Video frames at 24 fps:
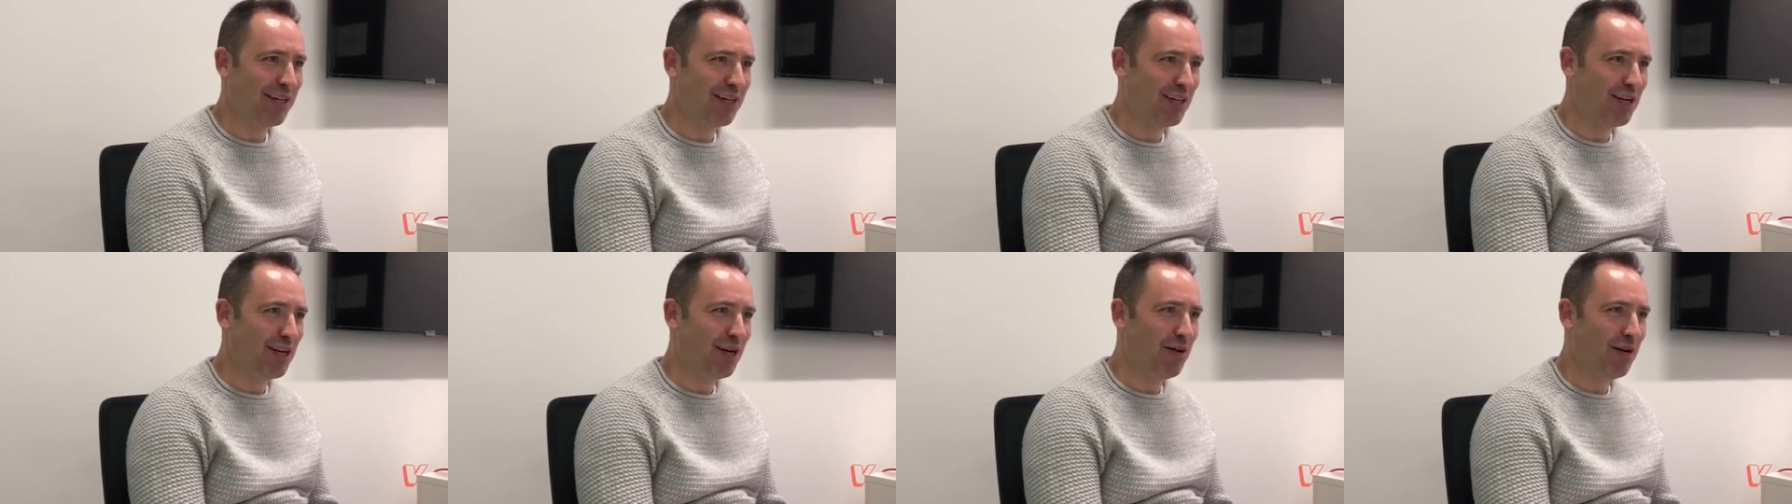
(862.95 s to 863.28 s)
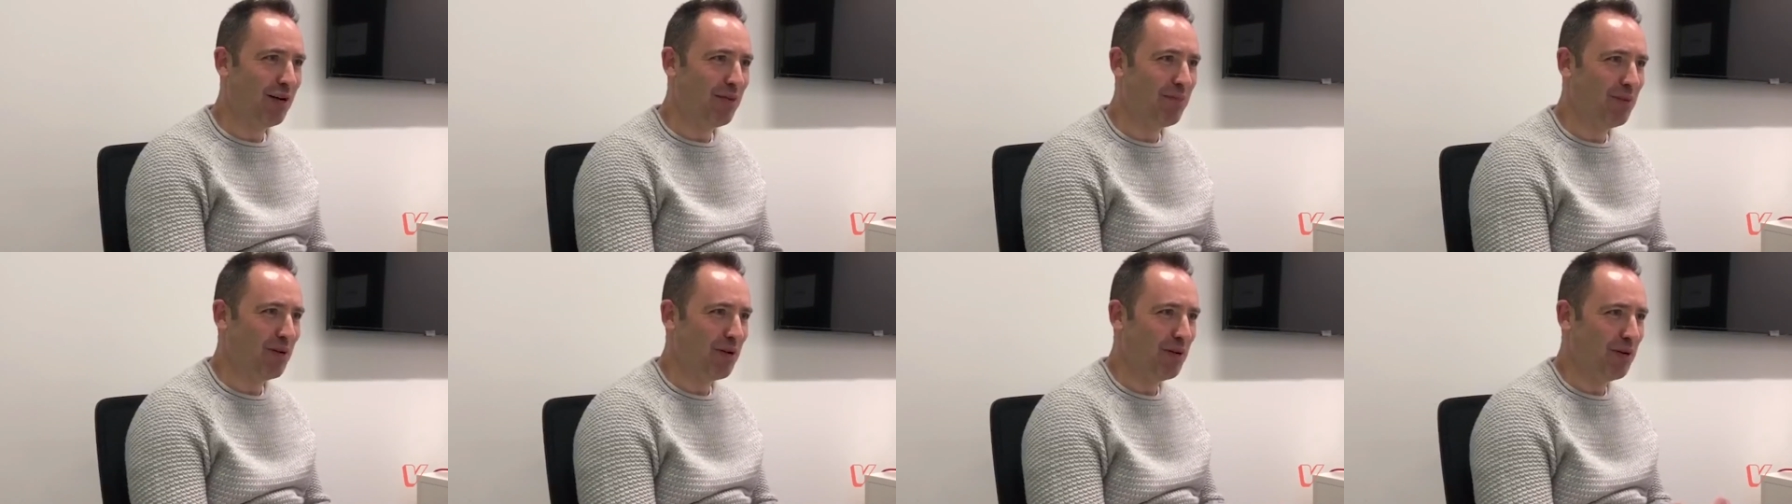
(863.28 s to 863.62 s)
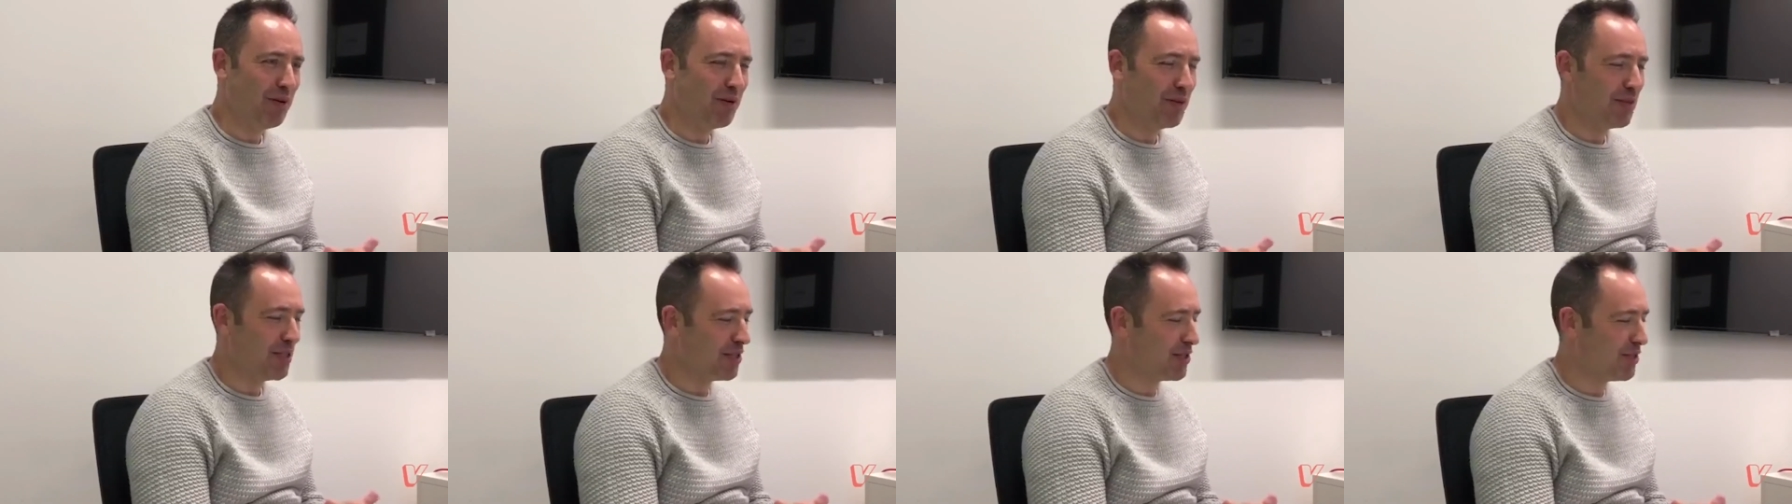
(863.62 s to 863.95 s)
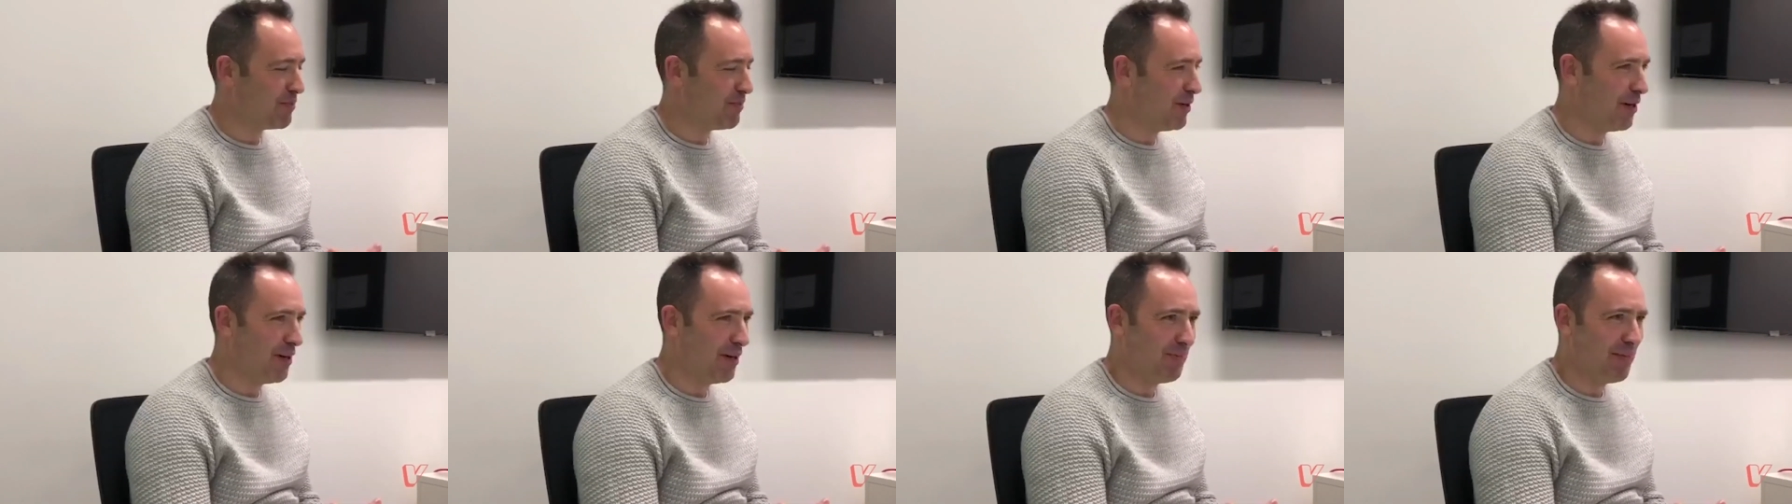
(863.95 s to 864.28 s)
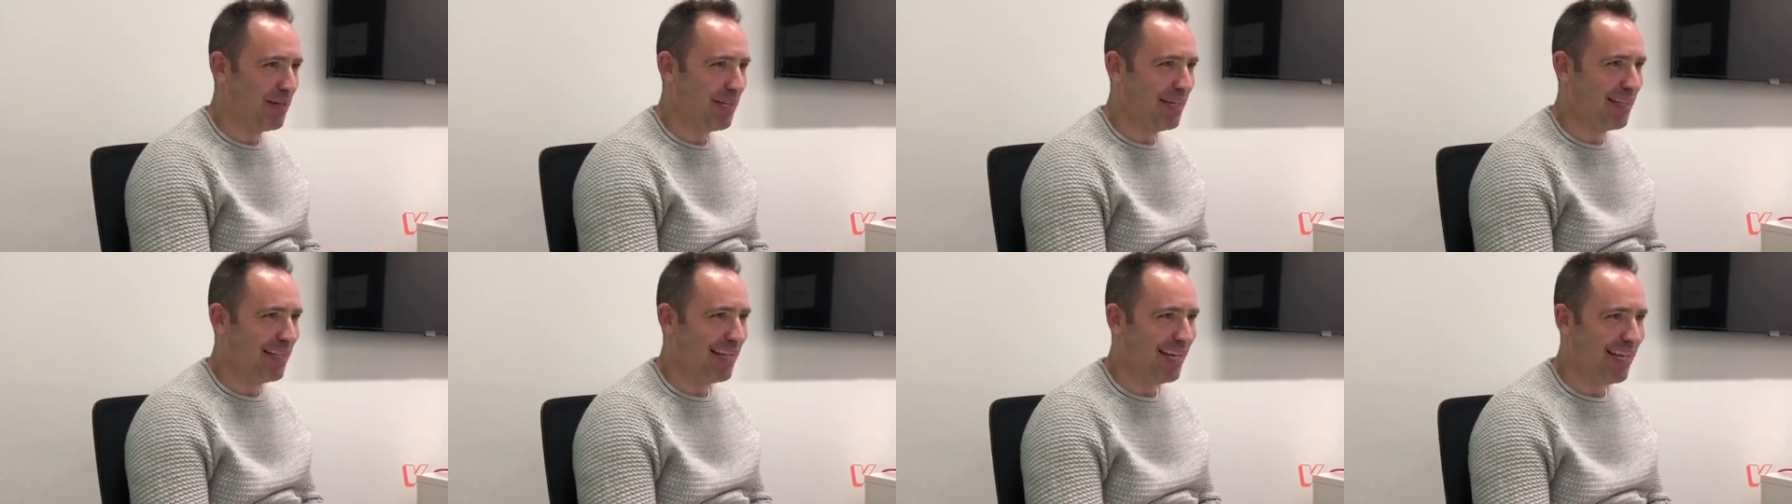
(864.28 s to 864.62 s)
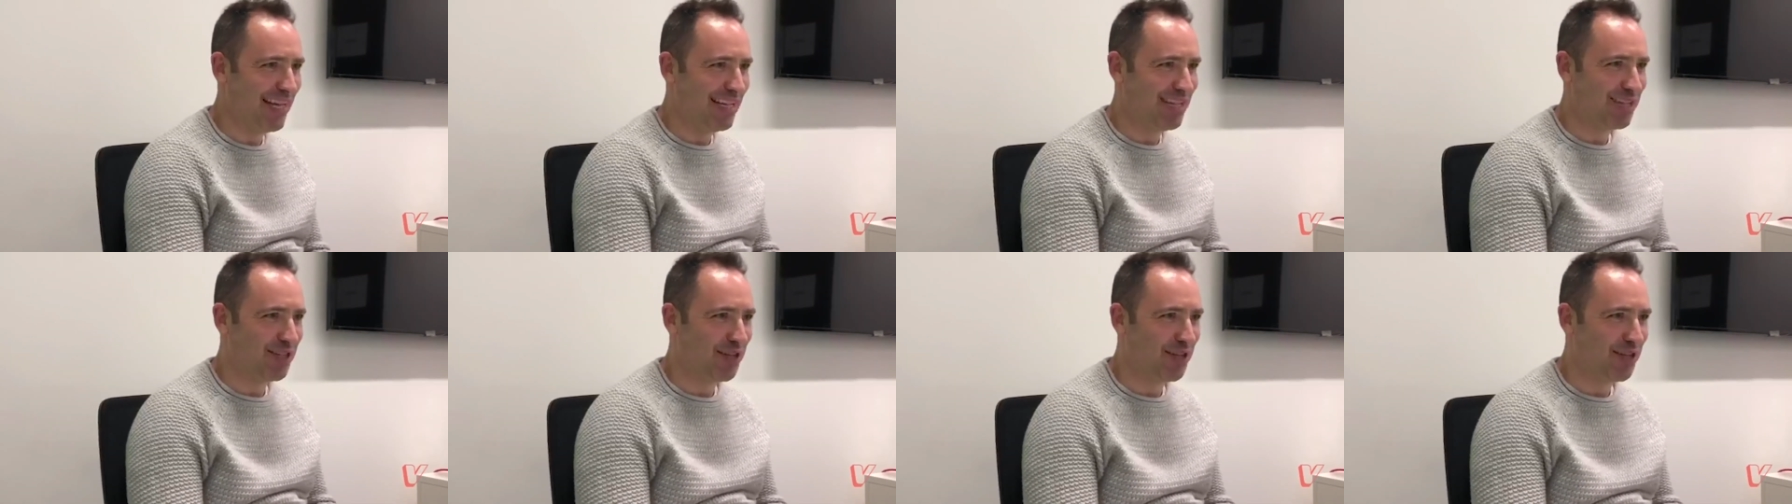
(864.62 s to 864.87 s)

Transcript: and I know I put you on the spot a bit there.